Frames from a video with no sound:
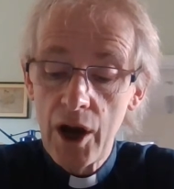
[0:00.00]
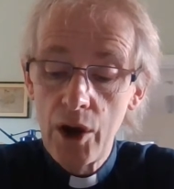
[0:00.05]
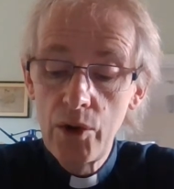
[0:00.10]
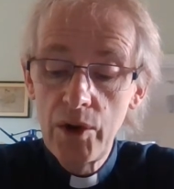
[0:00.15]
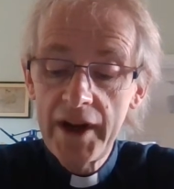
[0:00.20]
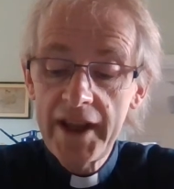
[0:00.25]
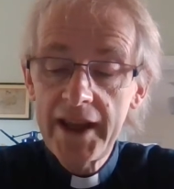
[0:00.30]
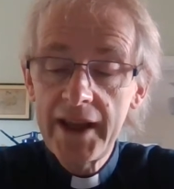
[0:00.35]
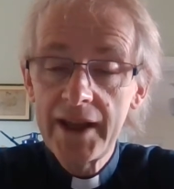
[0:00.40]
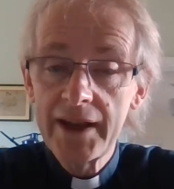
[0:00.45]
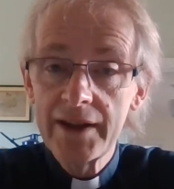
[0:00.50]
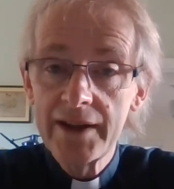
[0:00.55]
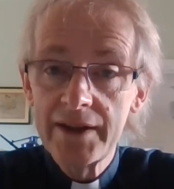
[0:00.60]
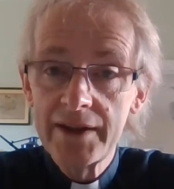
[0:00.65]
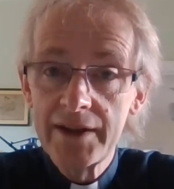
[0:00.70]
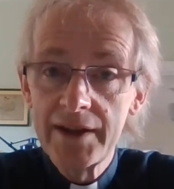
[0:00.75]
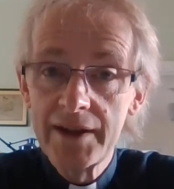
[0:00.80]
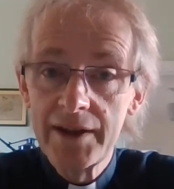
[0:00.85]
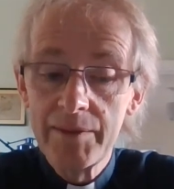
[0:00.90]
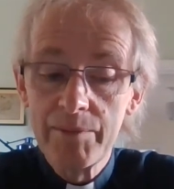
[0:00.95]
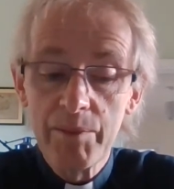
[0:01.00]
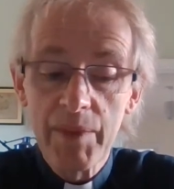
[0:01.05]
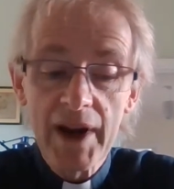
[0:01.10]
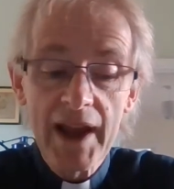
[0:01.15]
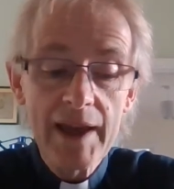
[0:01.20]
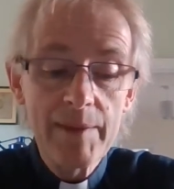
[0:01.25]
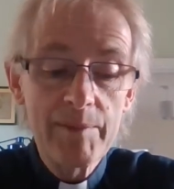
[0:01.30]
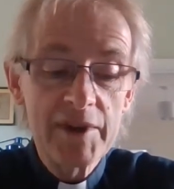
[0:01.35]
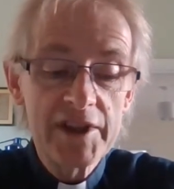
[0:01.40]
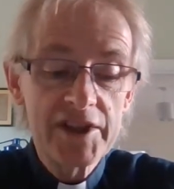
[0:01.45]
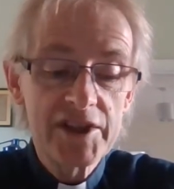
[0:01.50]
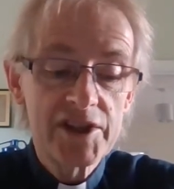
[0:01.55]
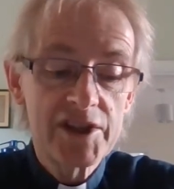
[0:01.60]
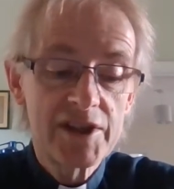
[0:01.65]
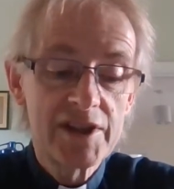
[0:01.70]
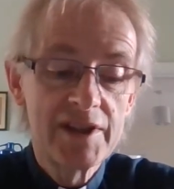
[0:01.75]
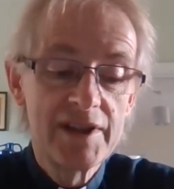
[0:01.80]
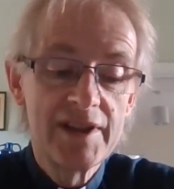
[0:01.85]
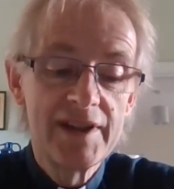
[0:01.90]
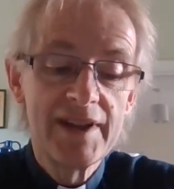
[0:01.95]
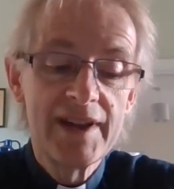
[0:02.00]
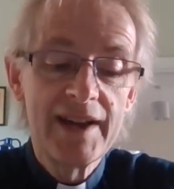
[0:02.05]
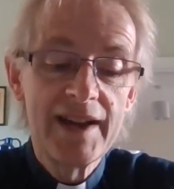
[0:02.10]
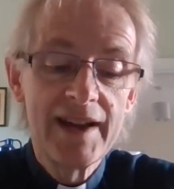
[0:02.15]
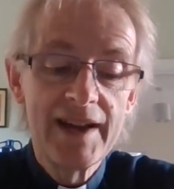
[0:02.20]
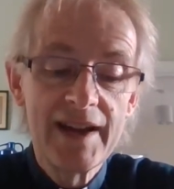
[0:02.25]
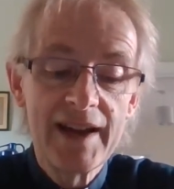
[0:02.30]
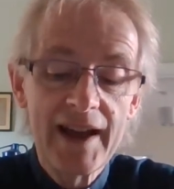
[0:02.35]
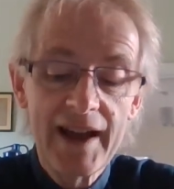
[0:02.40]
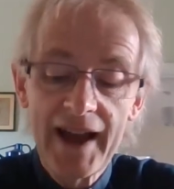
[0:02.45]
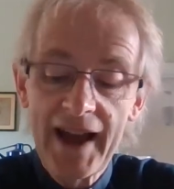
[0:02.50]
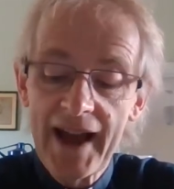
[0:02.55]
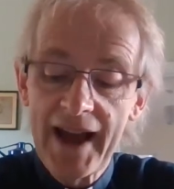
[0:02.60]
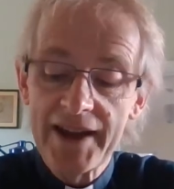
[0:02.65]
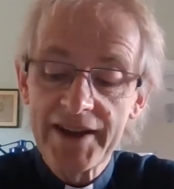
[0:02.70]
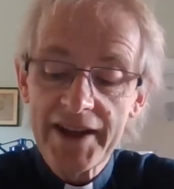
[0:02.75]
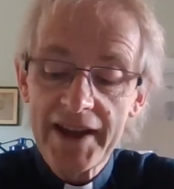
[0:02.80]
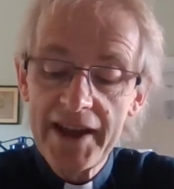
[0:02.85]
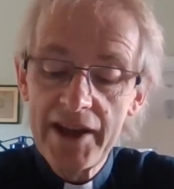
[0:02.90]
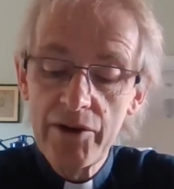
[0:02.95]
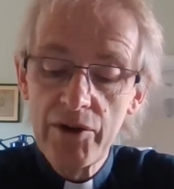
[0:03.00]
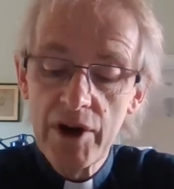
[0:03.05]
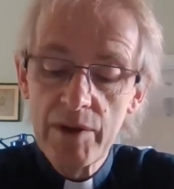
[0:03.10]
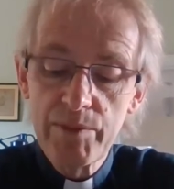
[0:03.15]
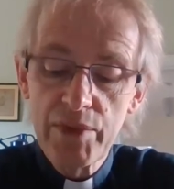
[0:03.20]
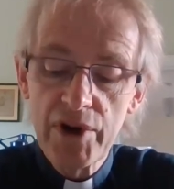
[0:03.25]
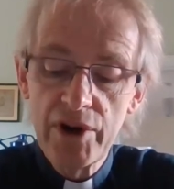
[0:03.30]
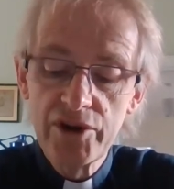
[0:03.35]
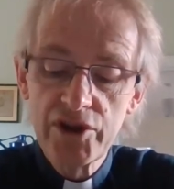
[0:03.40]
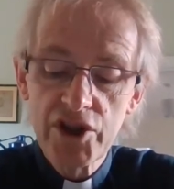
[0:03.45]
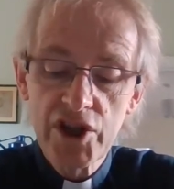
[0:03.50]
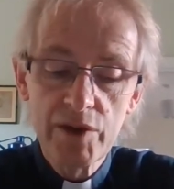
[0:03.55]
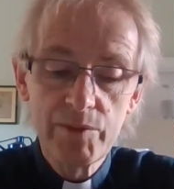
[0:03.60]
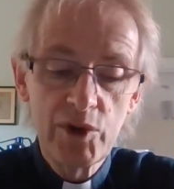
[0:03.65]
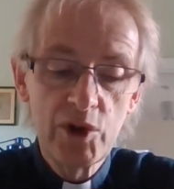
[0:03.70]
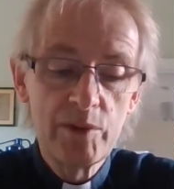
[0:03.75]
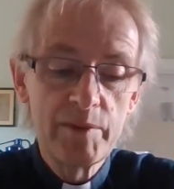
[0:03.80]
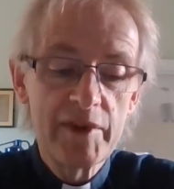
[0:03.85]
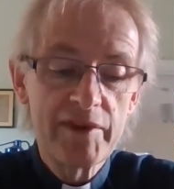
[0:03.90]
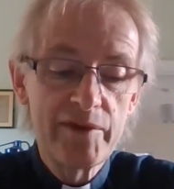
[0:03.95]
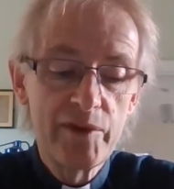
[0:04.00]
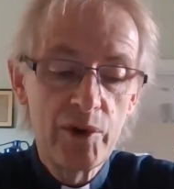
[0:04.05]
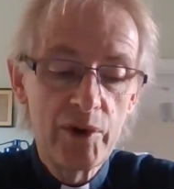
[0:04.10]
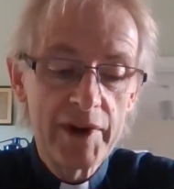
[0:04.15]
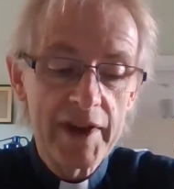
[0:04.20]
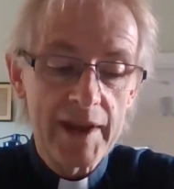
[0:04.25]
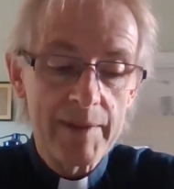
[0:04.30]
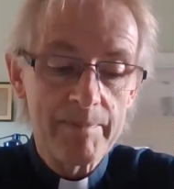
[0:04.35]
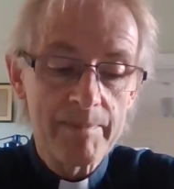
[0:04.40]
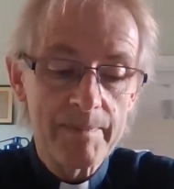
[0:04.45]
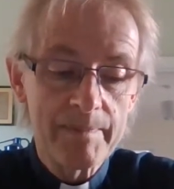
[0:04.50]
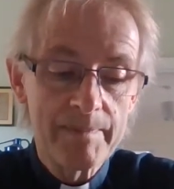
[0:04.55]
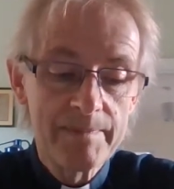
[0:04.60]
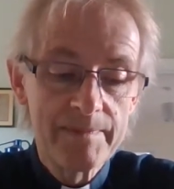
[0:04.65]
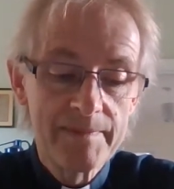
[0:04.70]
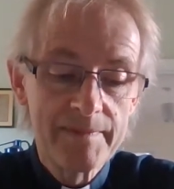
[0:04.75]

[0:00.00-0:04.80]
holy, blameless, and irreproachable before Him.